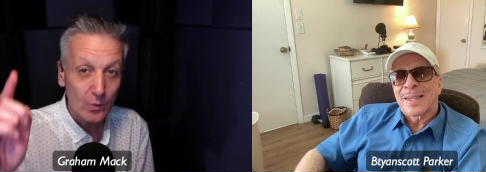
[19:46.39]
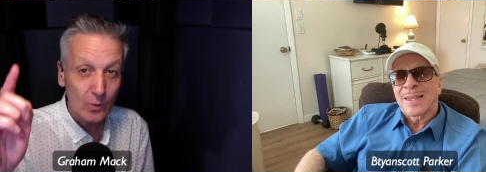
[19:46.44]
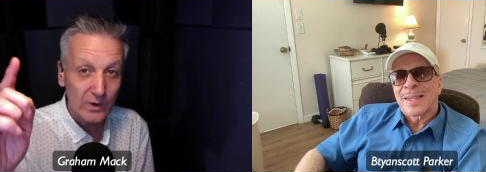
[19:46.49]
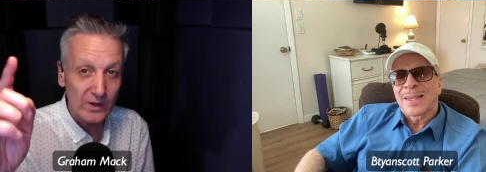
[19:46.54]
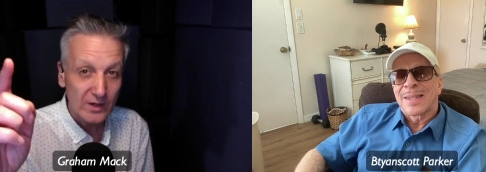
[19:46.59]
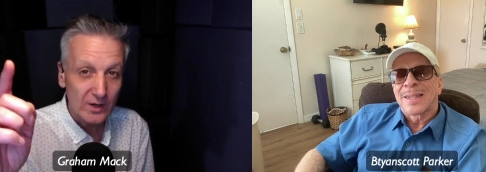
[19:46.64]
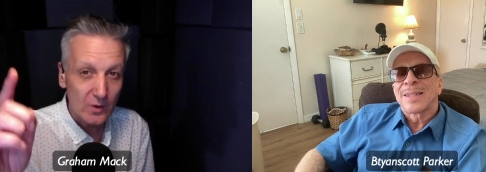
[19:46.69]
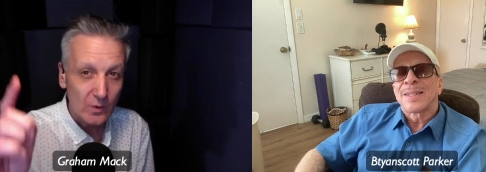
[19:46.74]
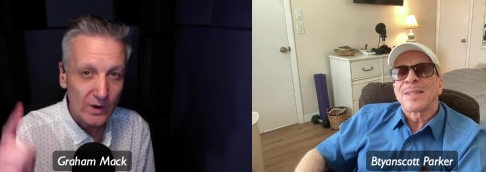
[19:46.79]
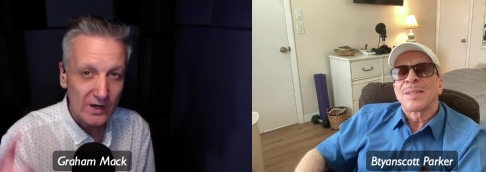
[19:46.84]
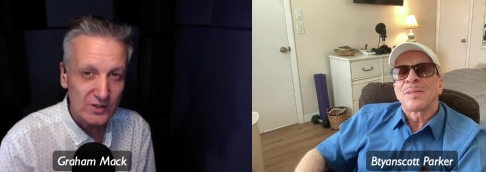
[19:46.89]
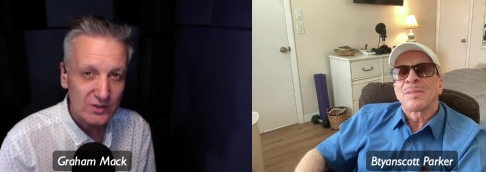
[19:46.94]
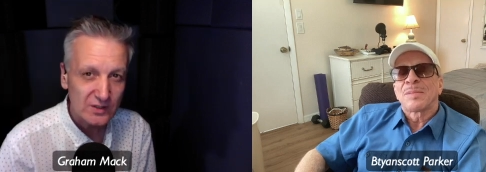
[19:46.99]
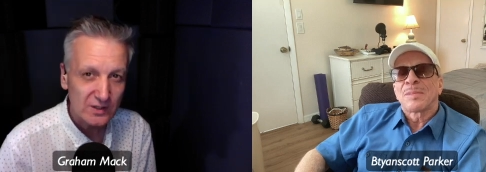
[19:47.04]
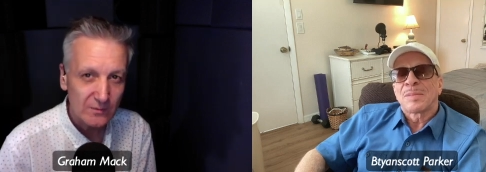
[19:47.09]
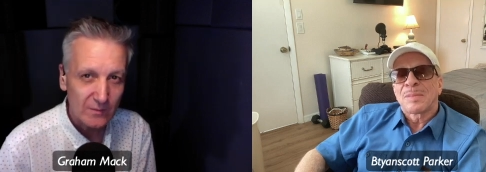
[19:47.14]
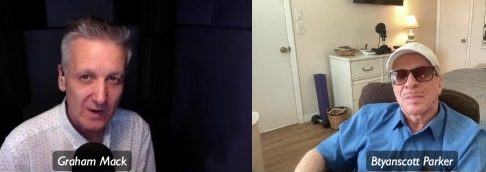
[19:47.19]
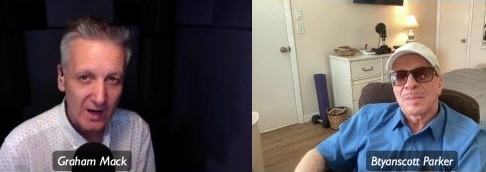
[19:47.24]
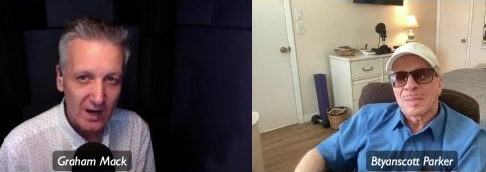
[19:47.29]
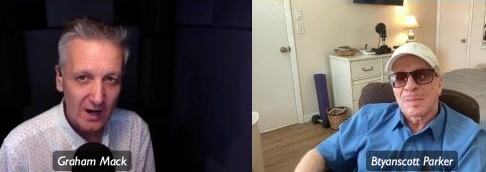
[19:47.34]
Speaker 1: with a
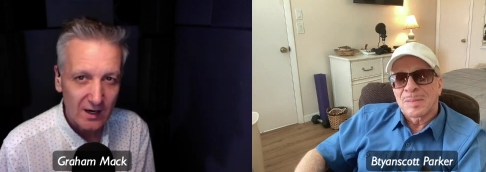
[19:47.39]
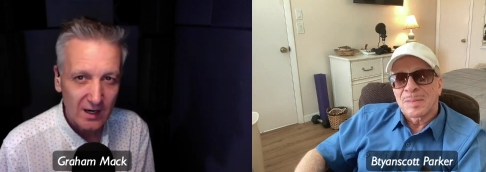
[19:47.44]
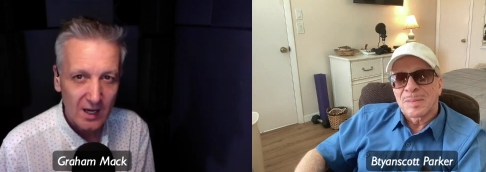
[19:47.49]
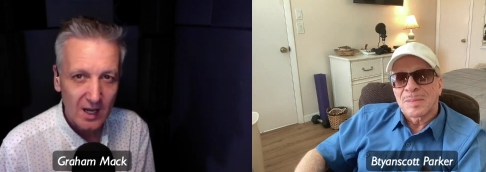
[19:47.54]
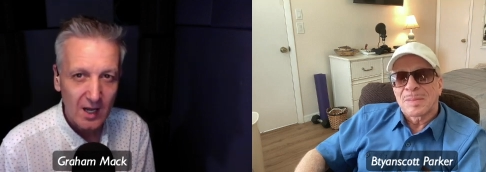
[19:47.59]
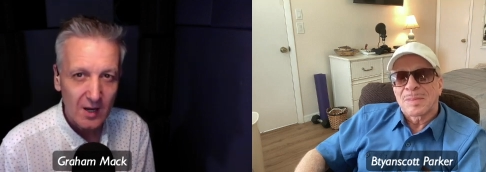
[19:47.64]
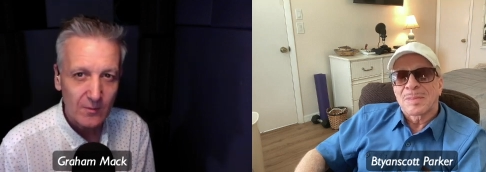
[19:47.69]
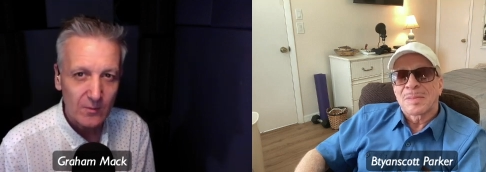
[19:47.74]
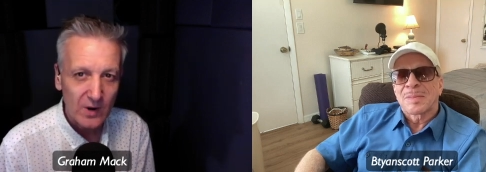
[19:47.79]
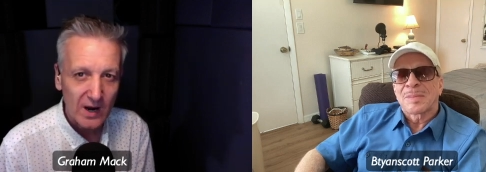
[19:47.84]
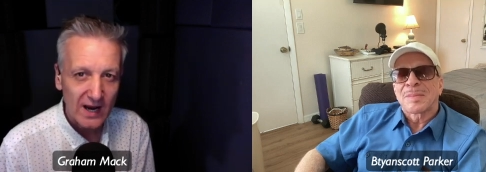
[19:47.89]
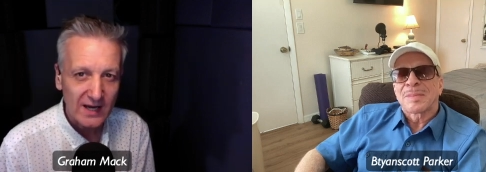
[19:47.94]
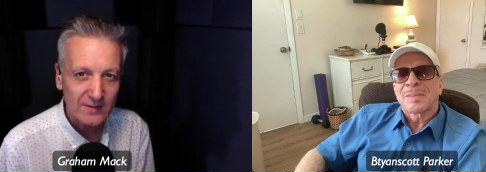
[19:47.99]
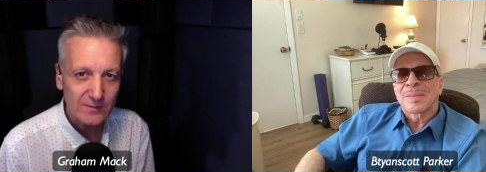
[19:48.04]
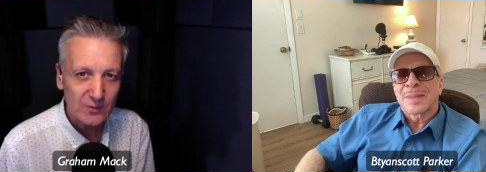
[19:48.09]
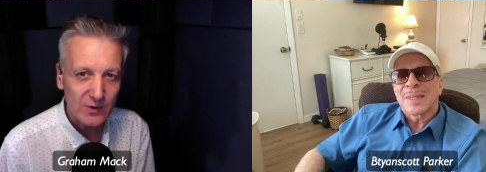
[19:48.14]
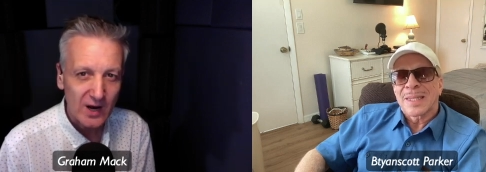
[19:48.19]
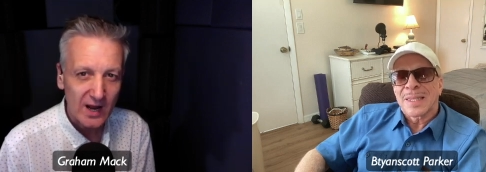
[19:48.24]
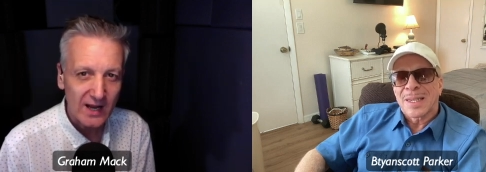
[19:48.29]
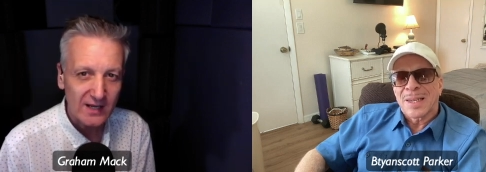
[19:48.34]
question mark
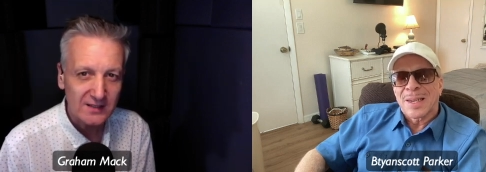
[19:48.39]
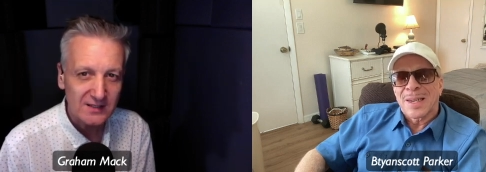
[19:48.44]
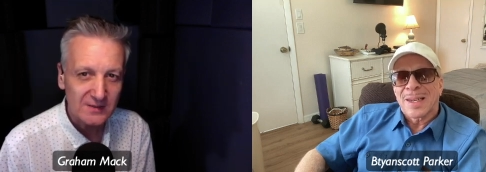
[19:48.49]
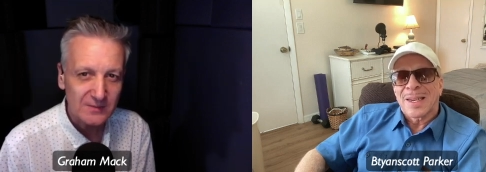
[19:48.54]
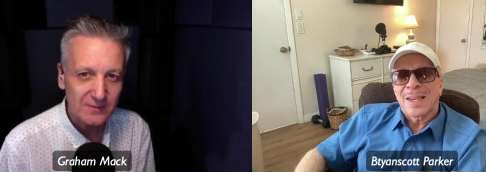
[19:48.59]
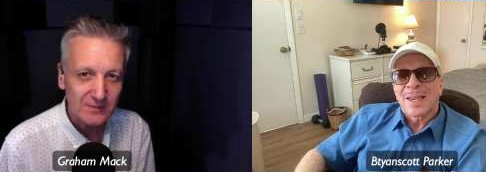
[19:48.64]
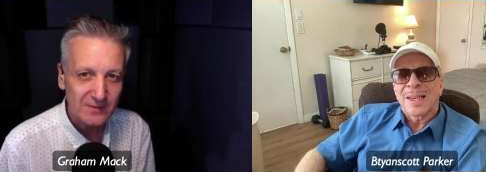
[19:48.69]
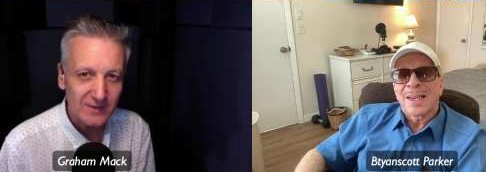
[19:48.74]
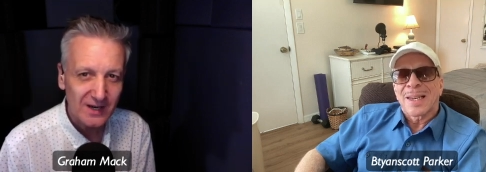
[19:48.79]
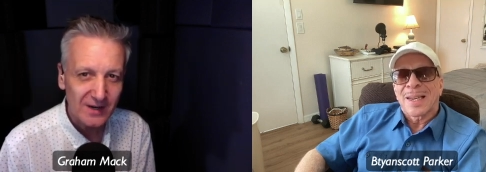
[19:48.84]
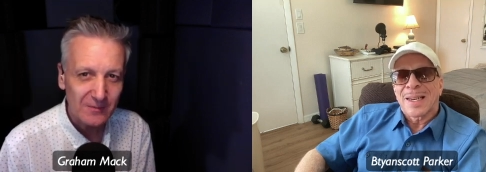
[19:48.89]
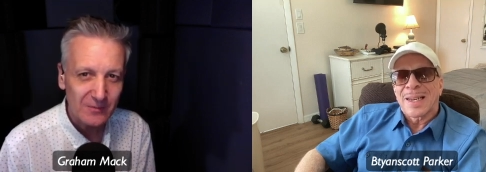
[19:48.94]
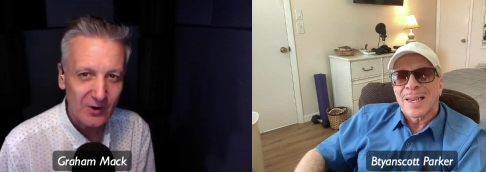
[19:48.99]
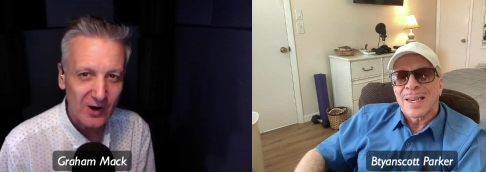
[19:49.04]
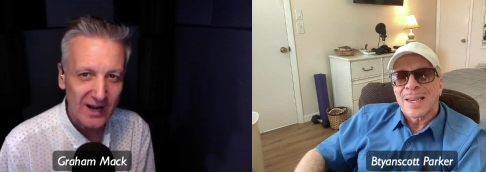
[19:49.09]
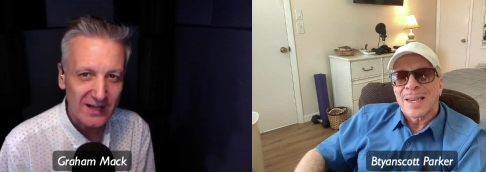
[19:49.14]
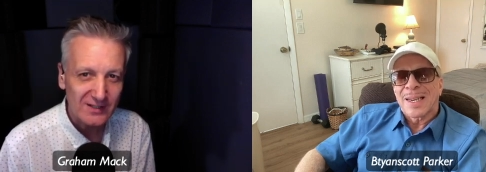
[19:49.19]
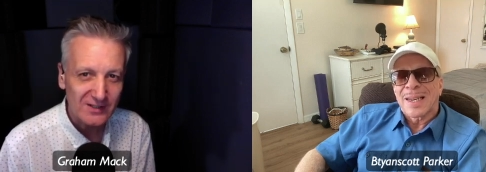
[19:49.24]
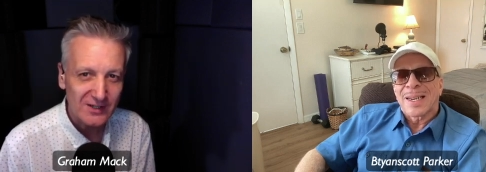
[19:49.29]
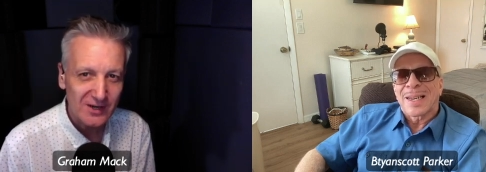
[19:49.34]
by Bryanscott
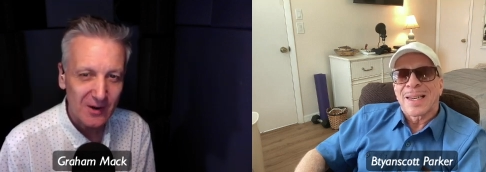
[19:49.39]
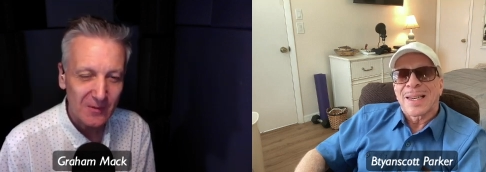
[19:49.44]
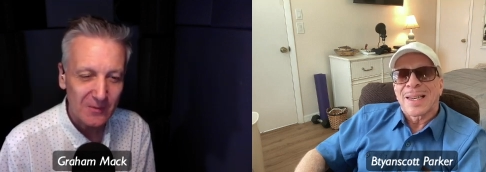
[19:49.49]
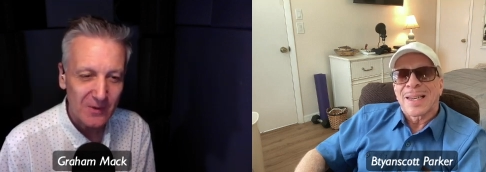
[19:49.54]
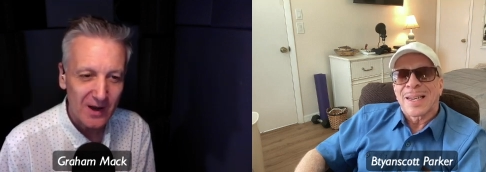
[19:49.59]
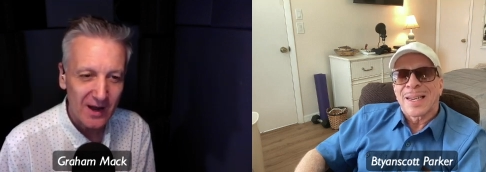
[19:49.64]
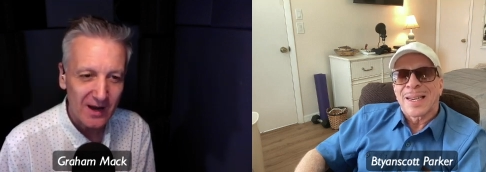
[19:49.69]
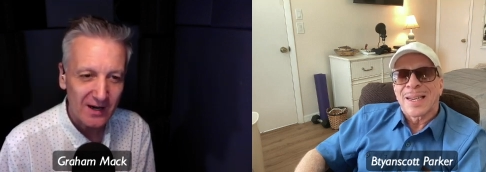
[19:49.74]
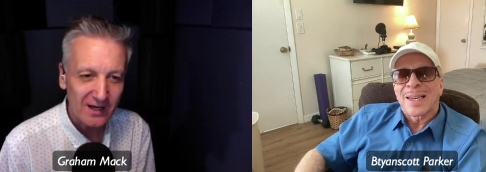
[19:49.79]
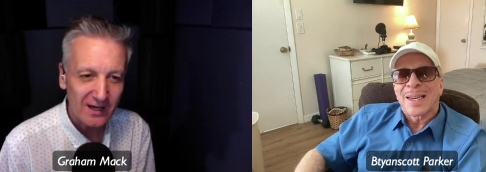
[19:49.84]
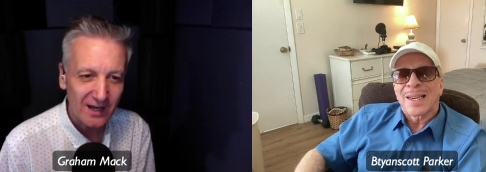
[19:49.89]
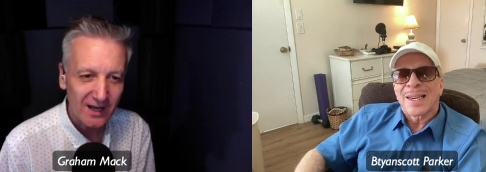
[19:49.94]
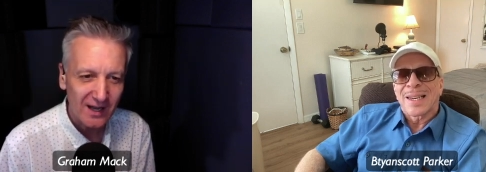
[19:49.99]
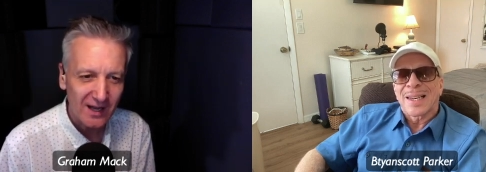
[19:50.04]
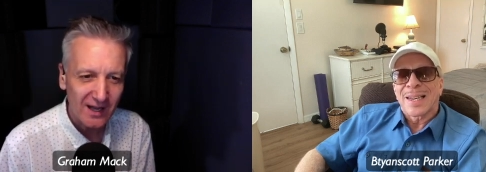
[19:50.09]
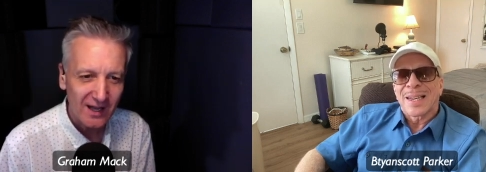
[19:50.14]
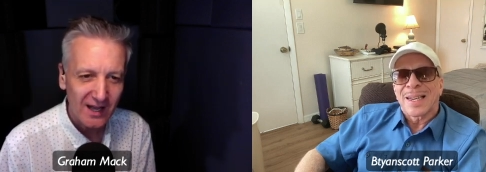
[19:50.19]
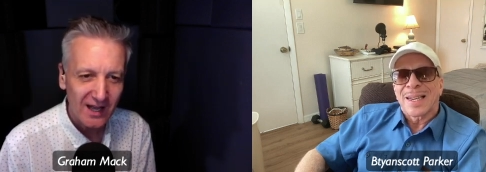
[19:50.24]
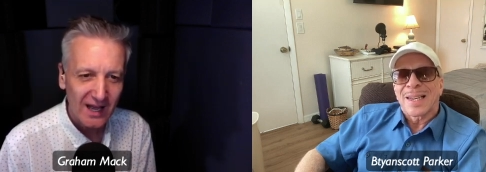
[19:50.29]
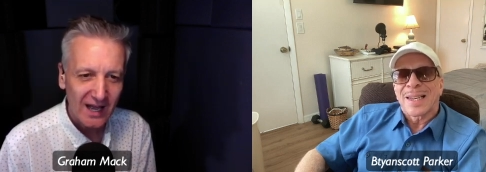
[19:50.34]
Bryanscott
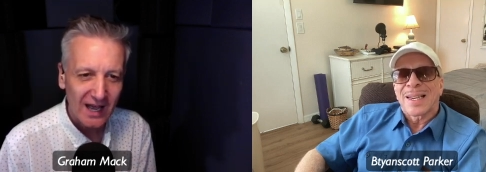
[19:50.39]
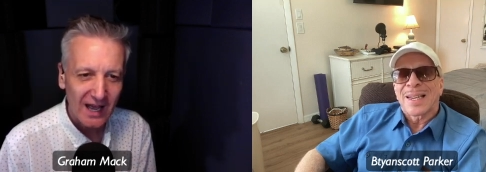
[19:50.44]
Parker.